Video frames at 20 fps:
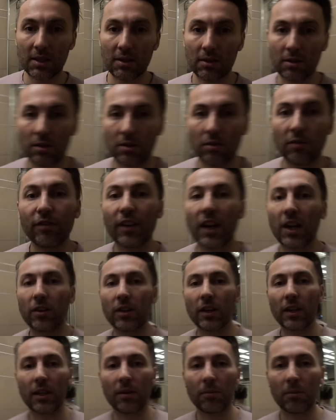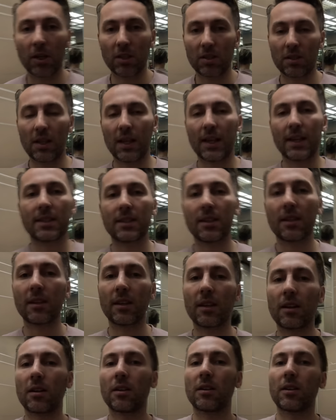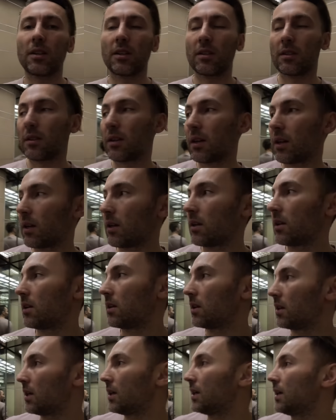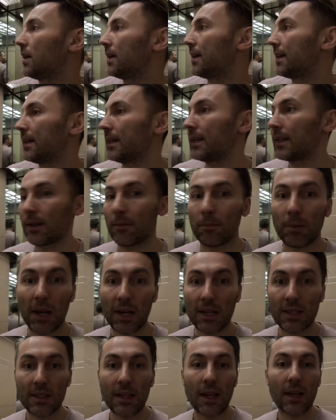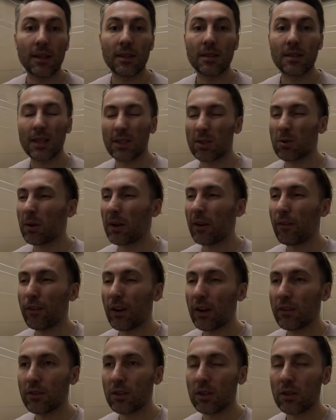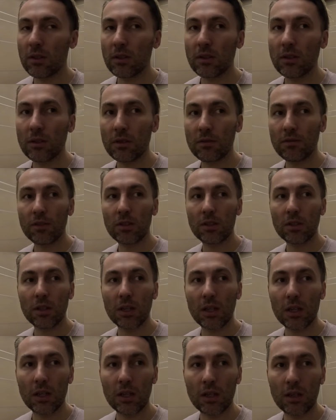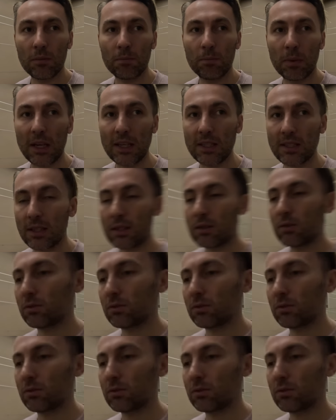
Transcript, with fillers: here are very much less than they are in uh, in Pakistan. It's like twenty five dollars for a basic